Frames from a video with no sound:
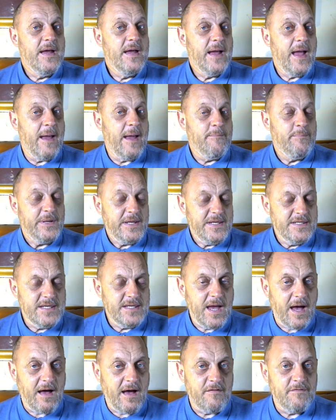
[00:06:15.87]
MPs they
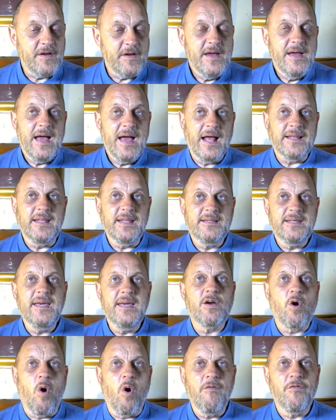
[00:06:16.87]
have, and they
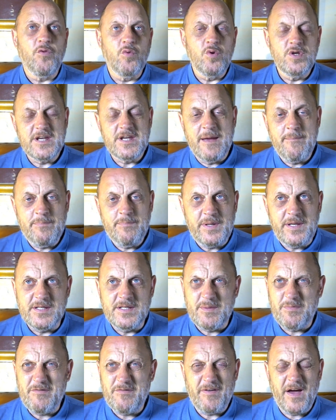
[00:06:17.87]
take off those MPs
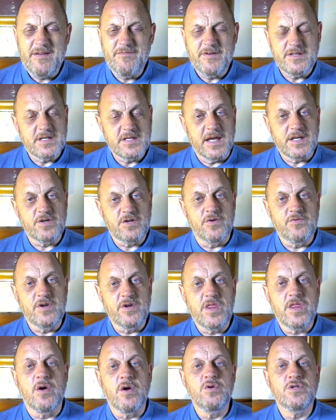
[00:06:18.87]
about £500,000 or
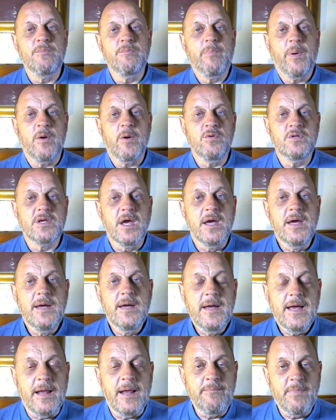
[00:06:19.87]
£600,000
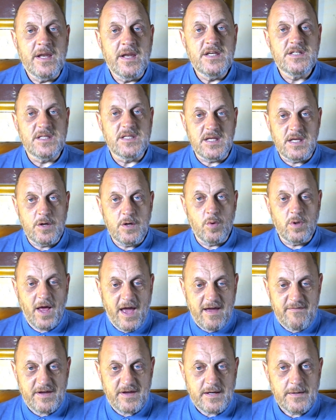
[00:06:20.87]
in ministerial
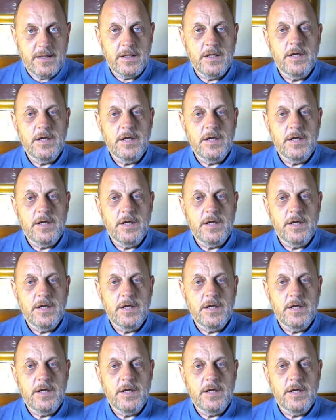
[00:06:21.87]
levy.